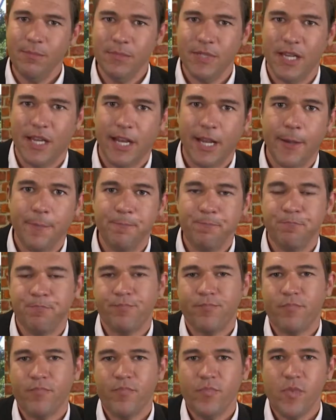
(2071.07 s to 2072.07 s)
time,
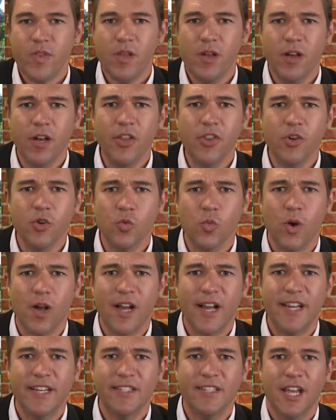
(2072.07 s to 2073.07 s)

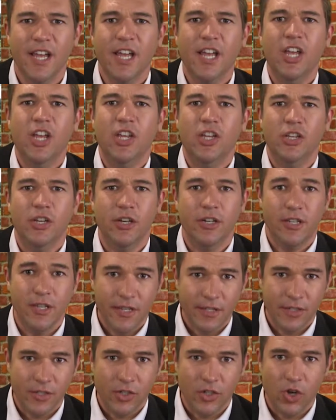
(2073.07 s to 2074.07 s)
otherwise you
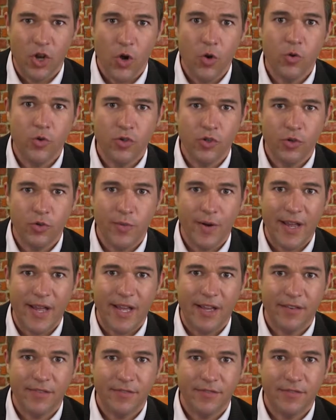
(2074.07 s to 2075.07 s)
get no
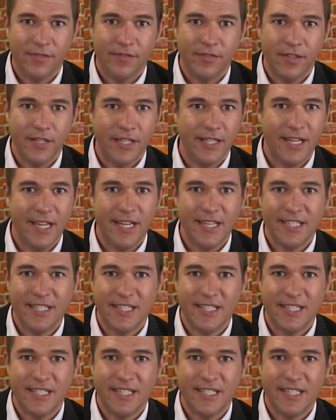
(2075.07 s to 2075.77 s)
giraffe. It can't